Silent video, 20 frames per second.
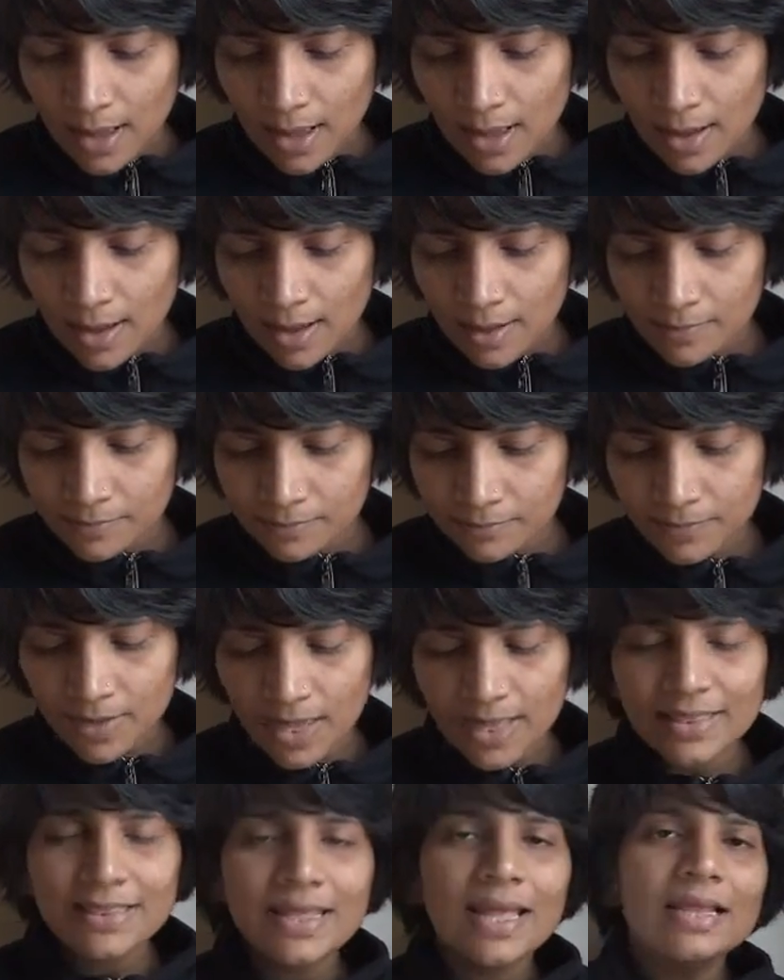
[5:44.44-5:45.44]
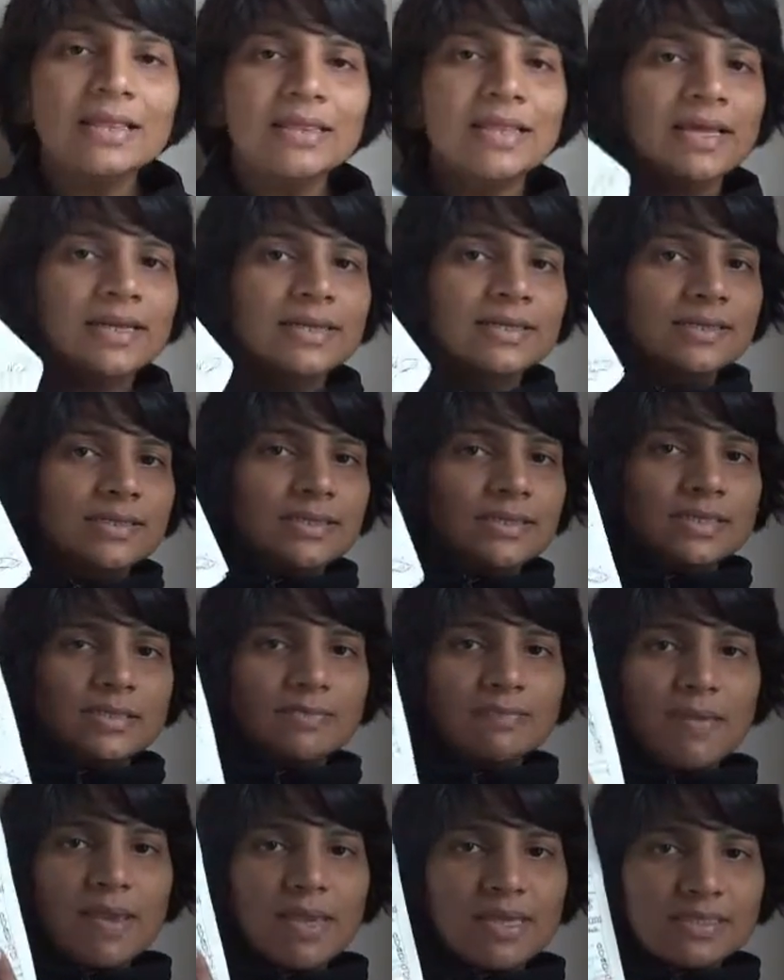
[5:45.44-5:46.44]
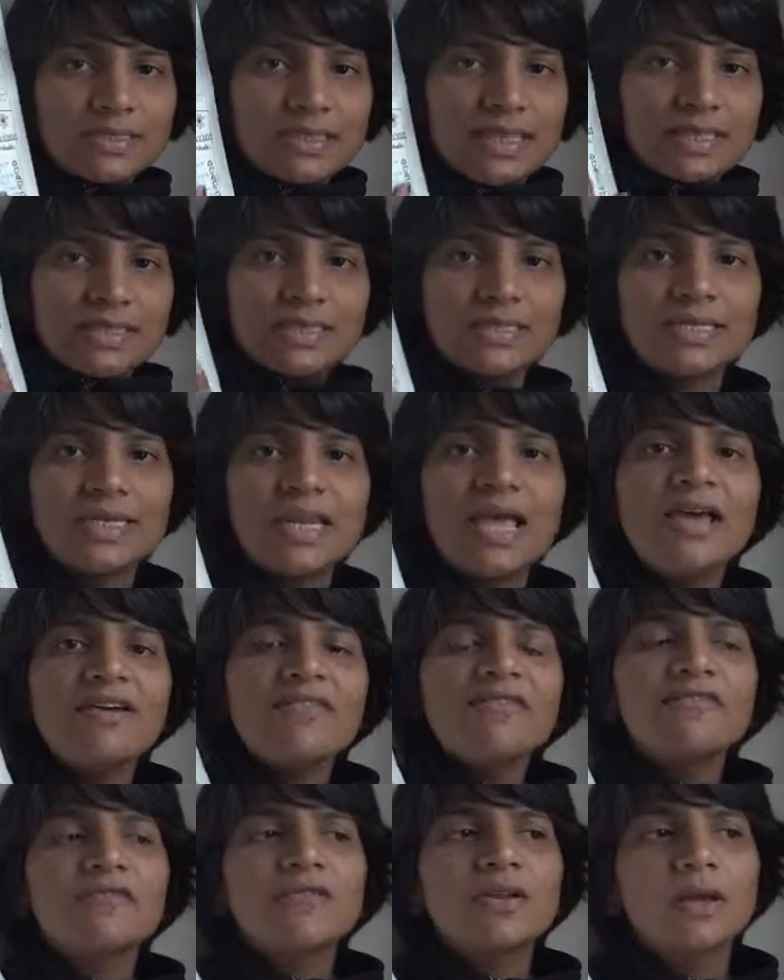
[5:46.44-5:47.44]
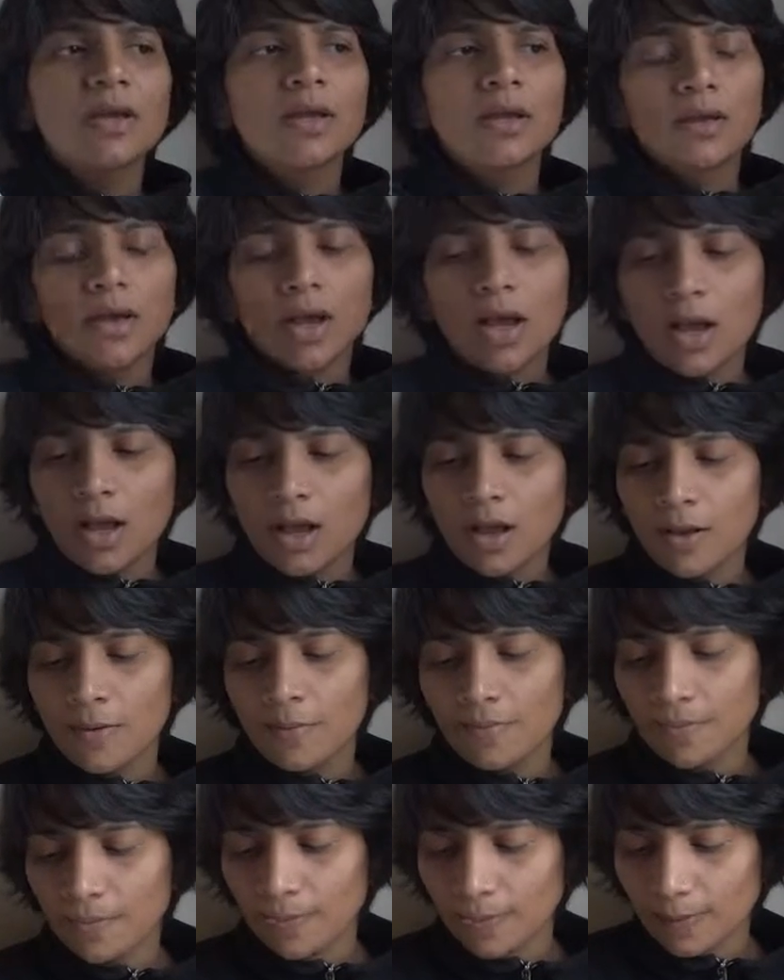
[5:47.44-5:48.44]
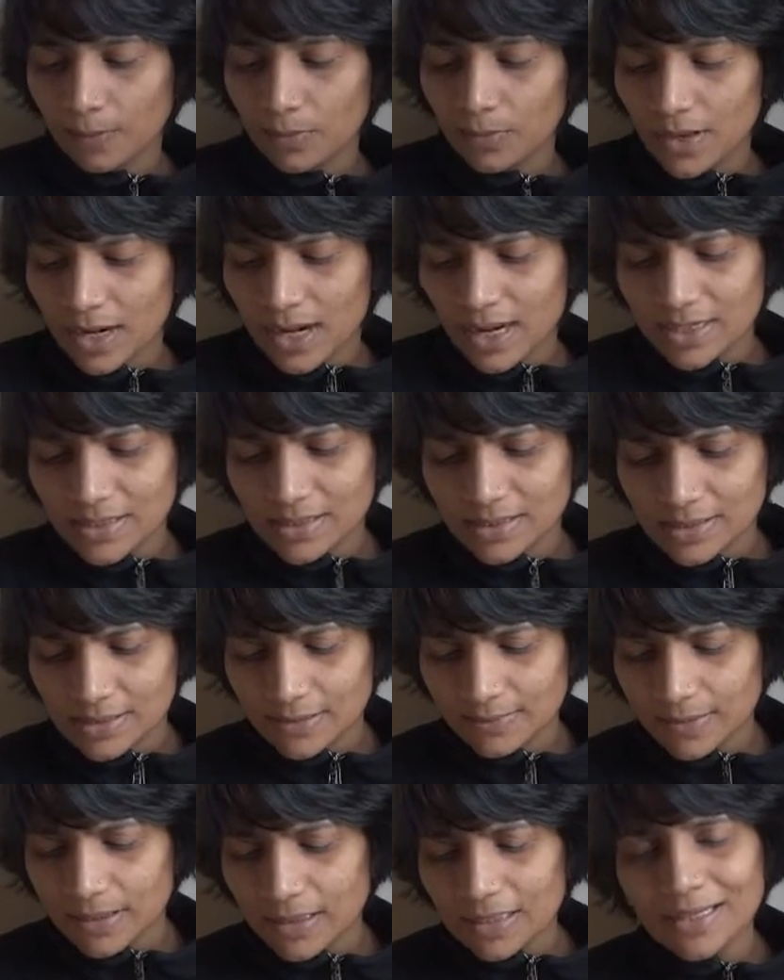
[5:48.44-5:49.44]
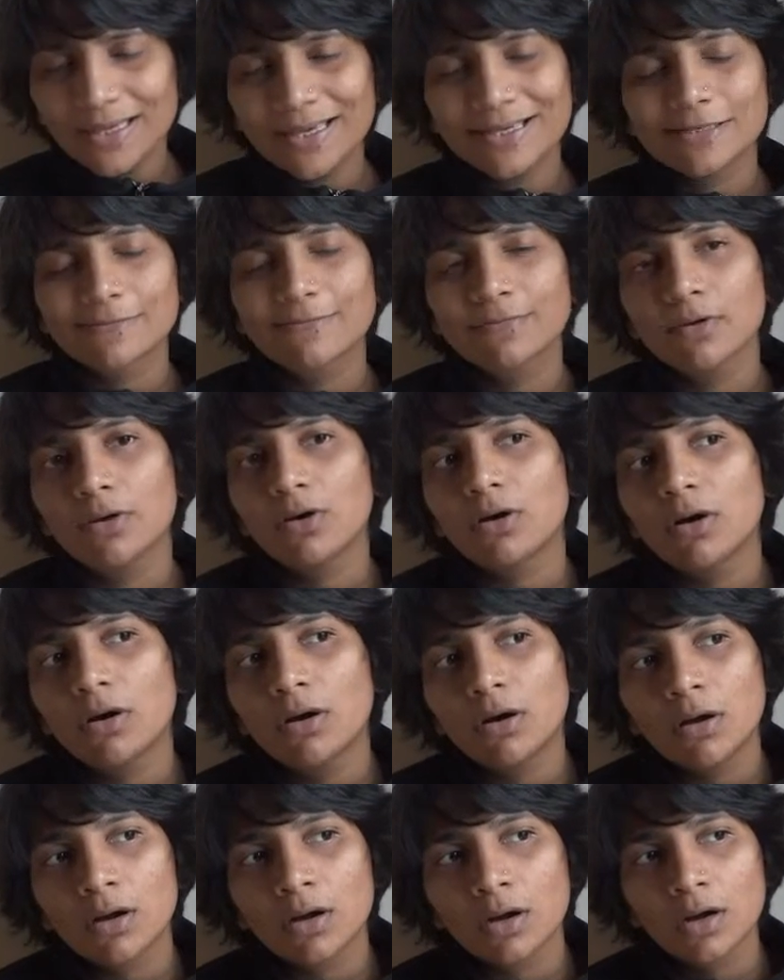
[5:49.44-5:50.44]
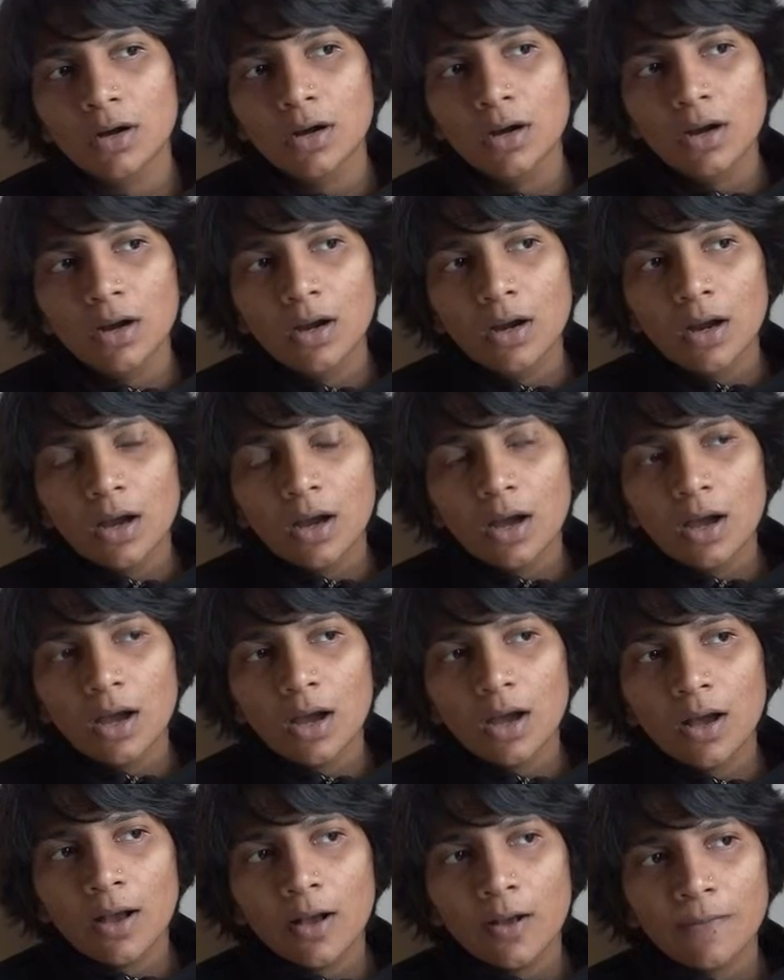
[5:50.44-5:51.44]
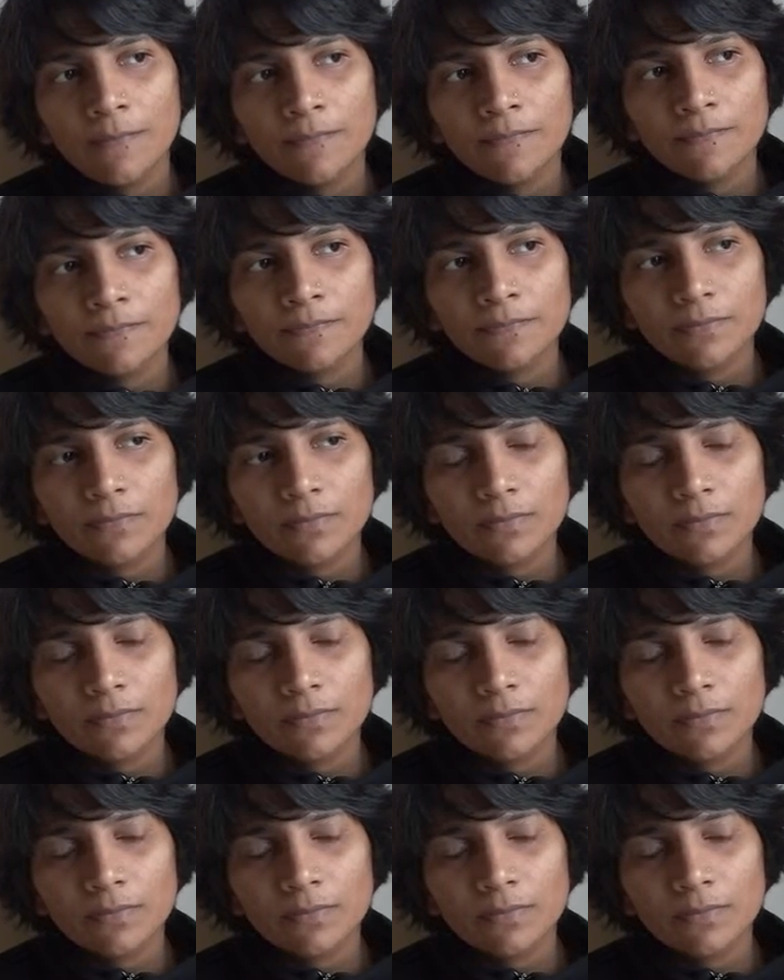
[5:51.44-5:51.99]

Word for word: Um, and then there is the space that is left um, where I typically explore um,